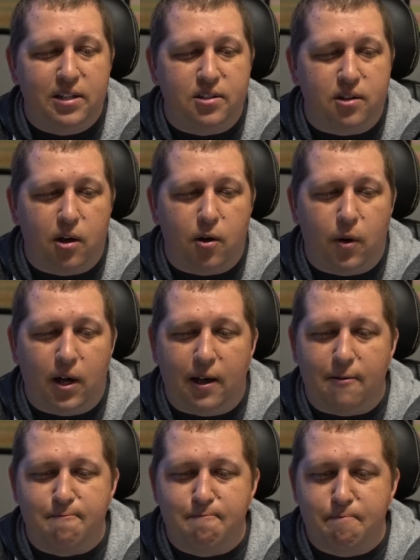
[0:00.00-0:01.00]

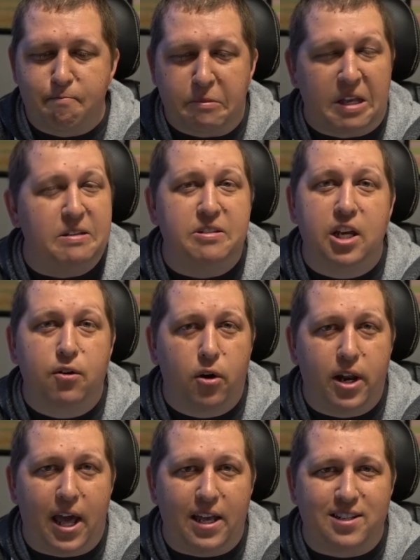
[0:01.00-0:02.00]
So
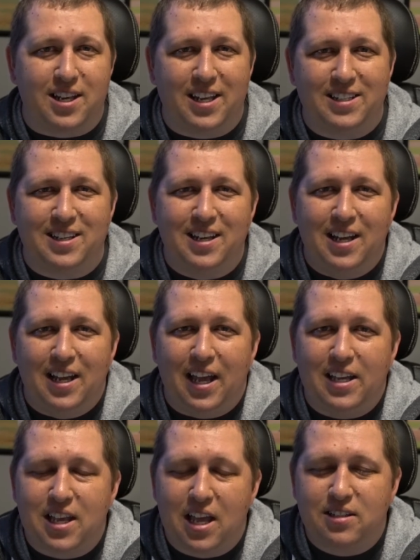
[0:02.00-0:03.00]
0 days, he's
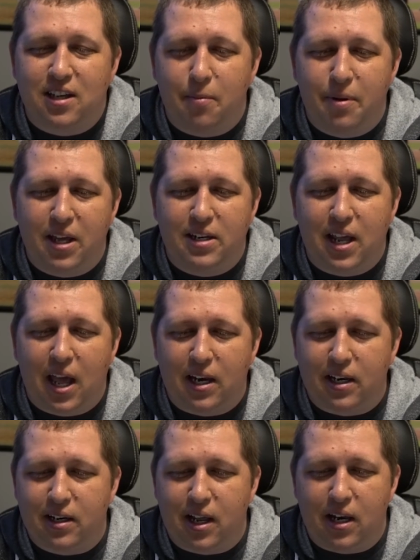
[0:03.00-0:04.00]
going to be in
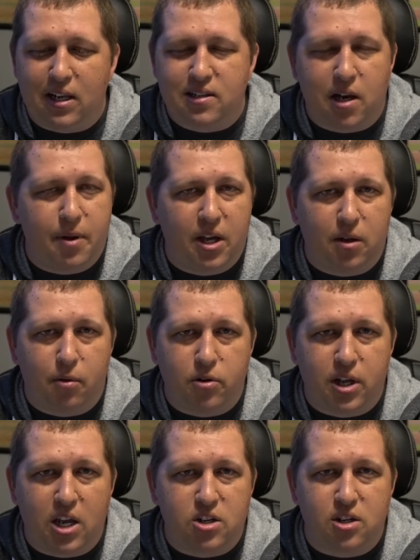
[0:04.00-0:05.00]
Dayton, and he's going to be in the
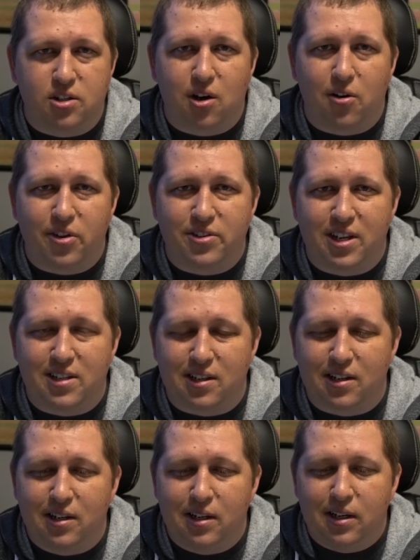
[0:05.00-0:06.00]
rotation to start the
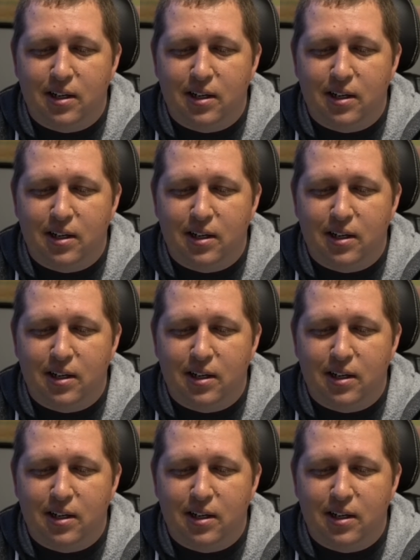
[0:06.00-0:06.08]
season.